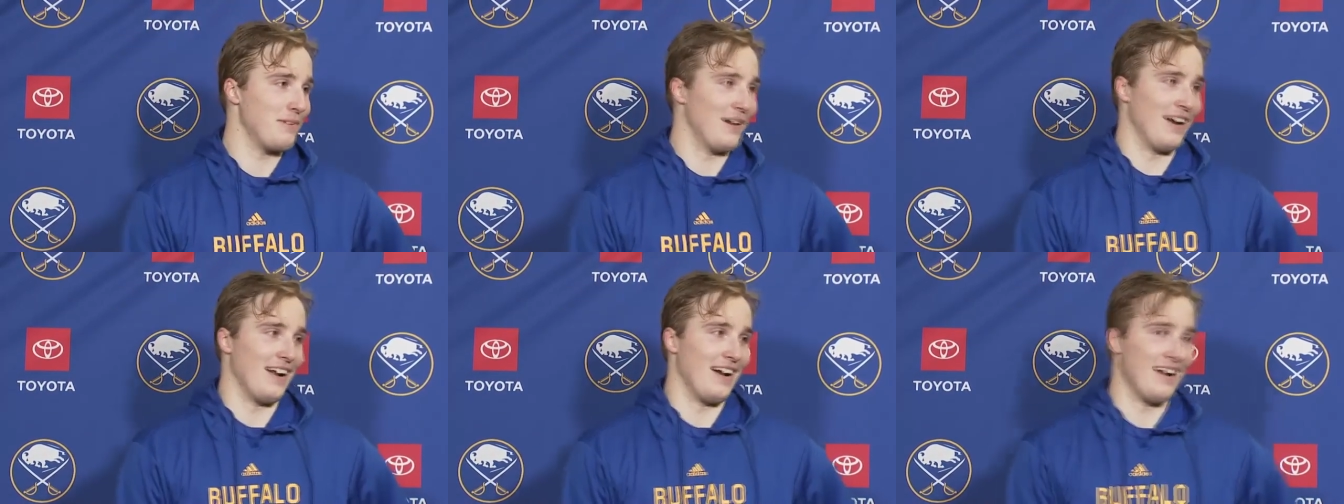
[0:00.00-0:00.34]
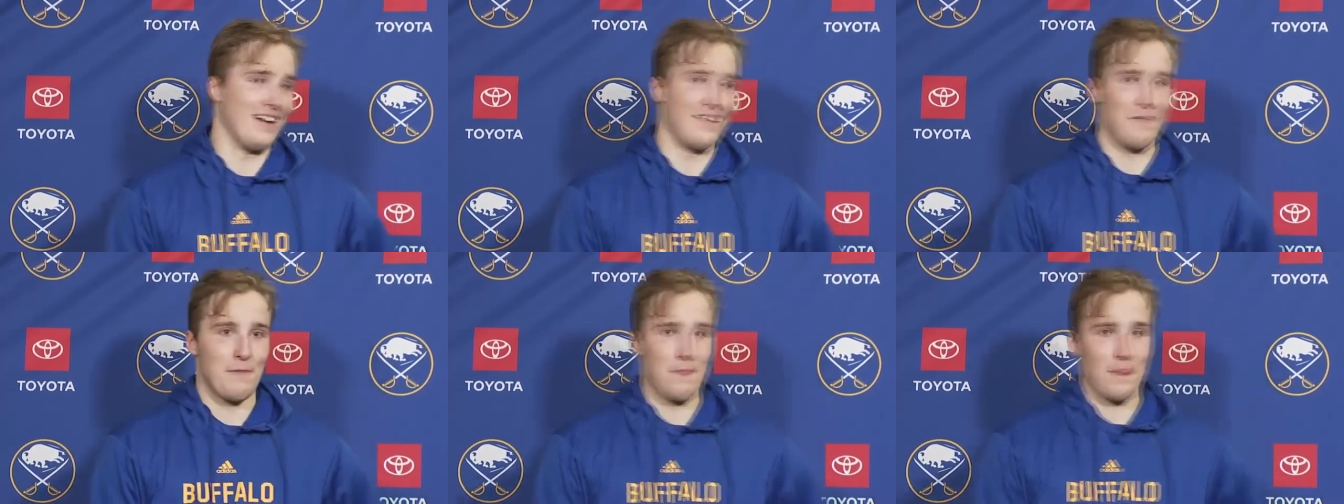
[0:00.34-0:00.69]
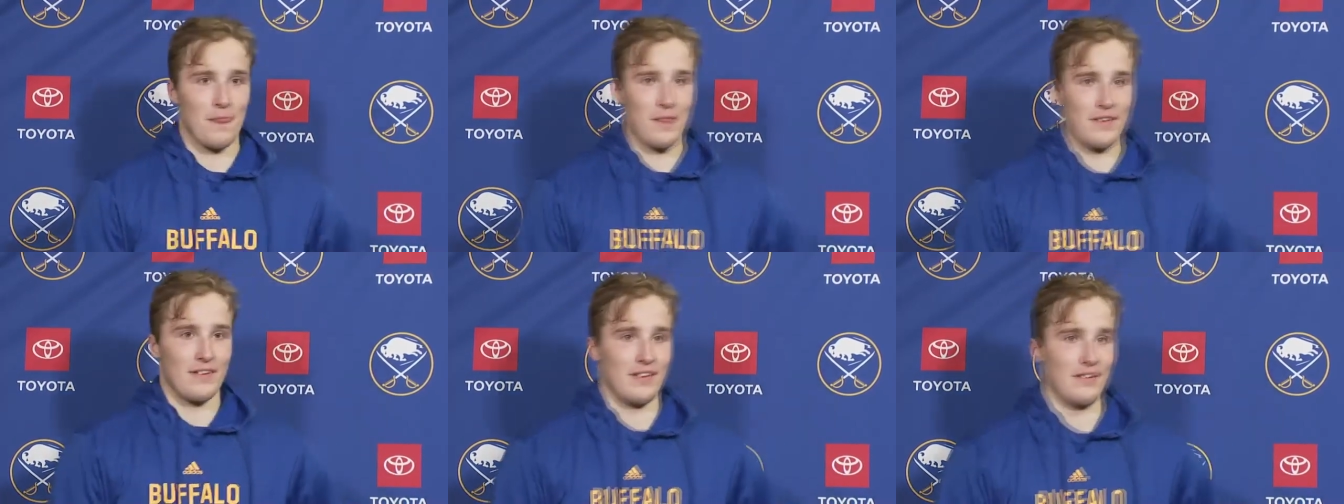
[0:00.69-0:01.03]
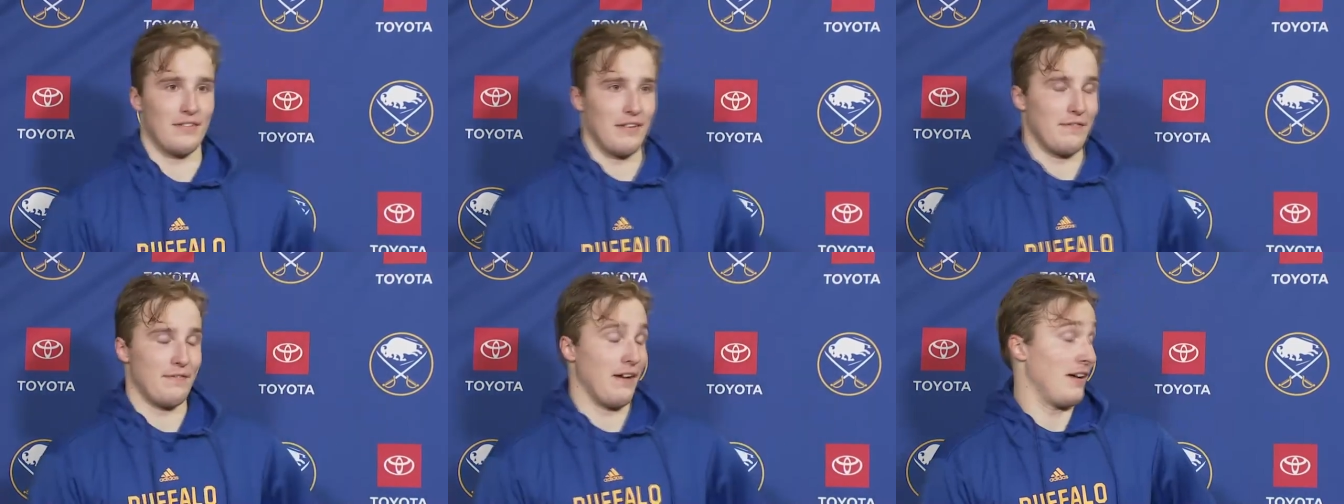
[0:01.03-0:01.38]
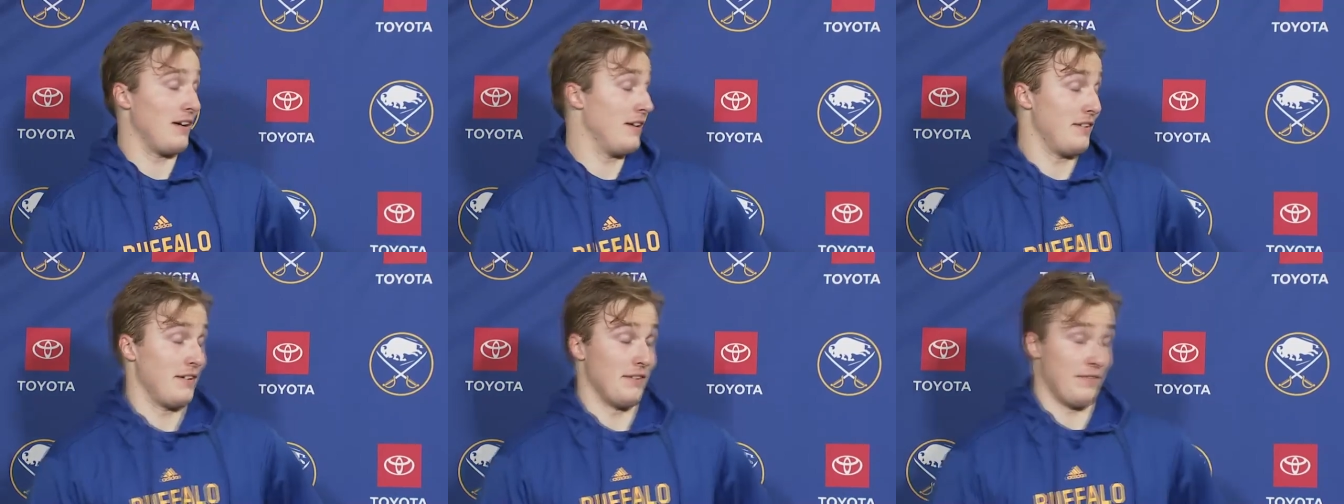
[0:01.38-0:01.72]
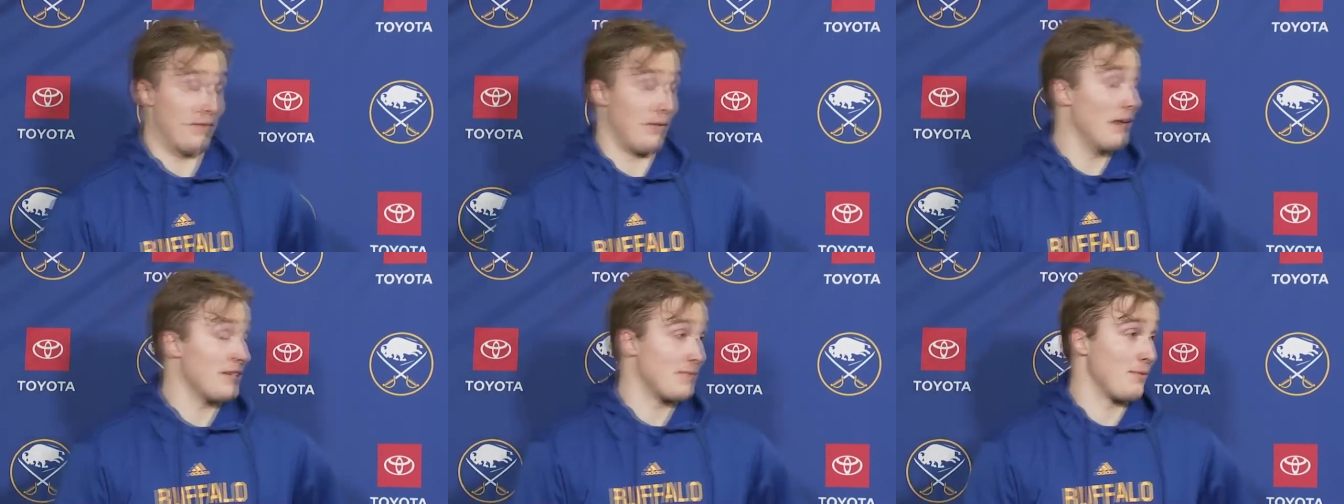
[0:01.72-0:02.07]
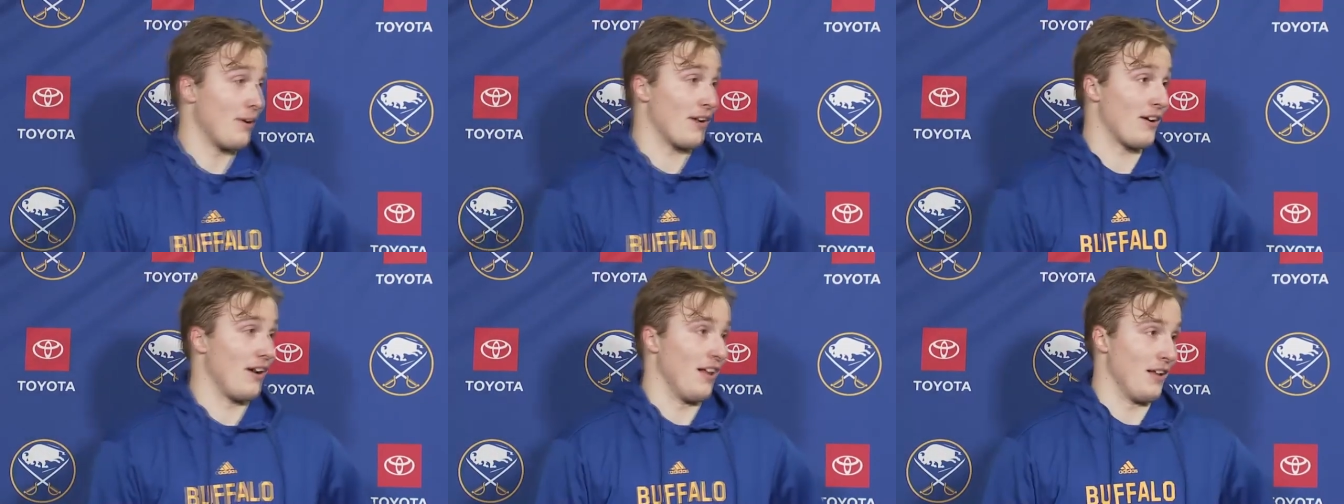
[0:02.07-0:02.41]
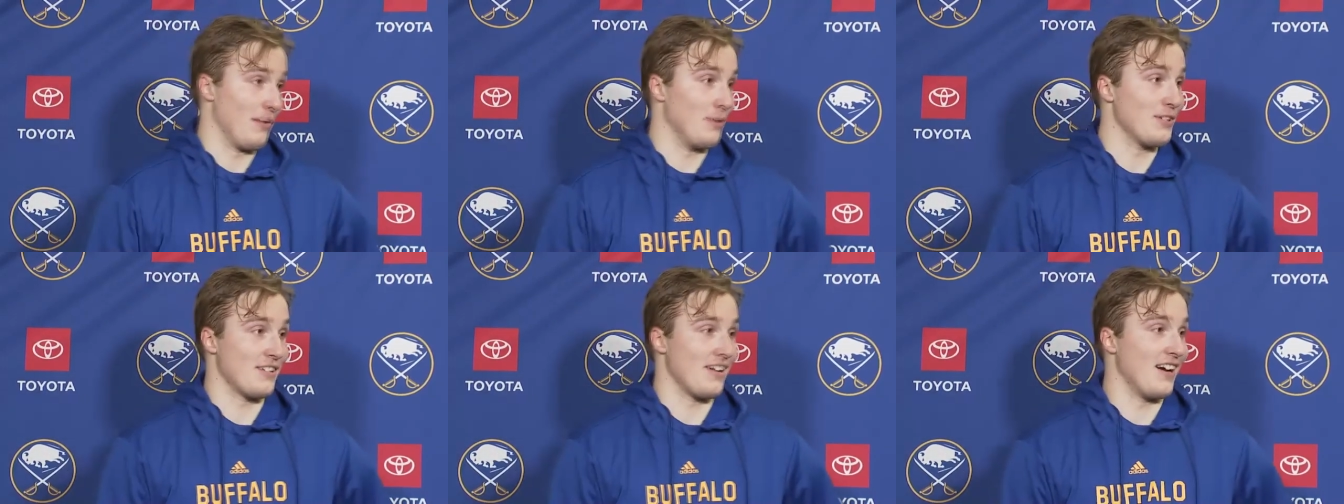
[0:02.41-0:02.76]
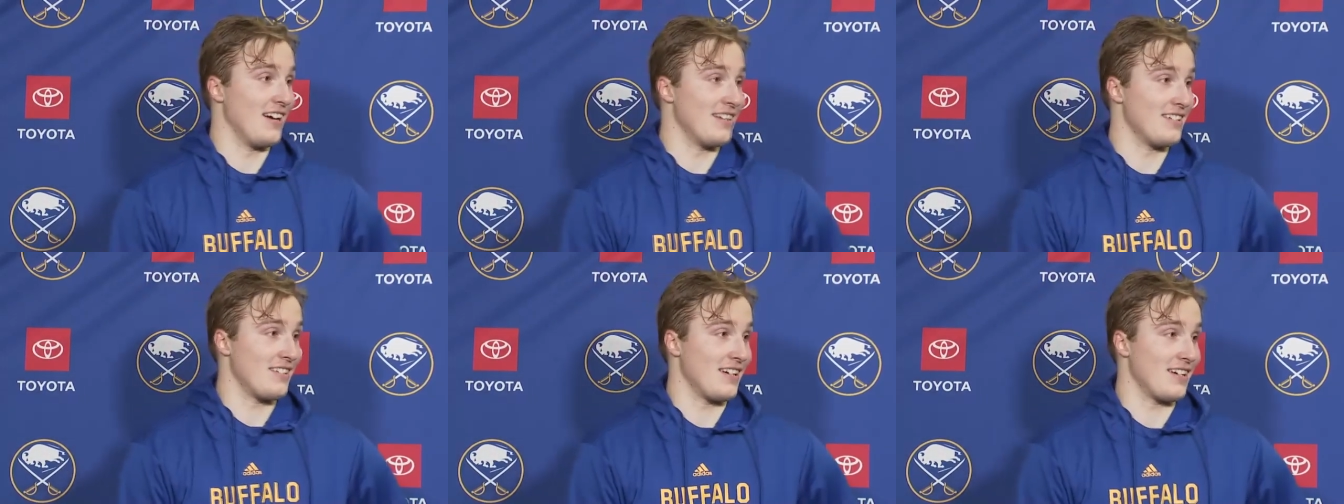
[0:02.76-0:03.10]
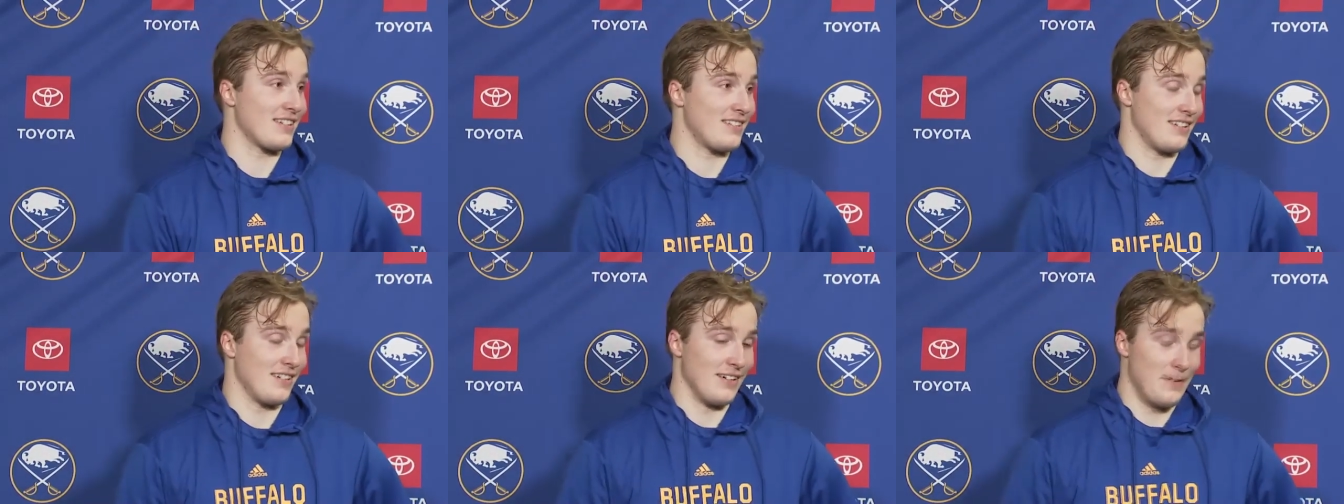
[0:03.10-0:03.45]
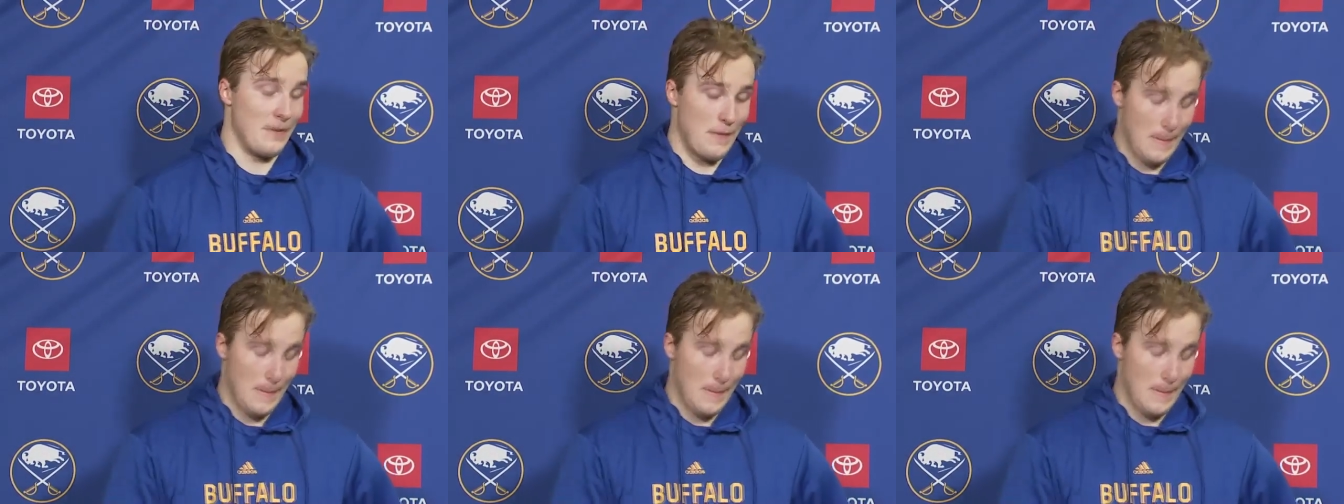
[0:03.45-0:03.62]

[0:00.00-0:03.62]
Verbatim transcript: But uh, if, if I if it was my call, it was a high stick. So.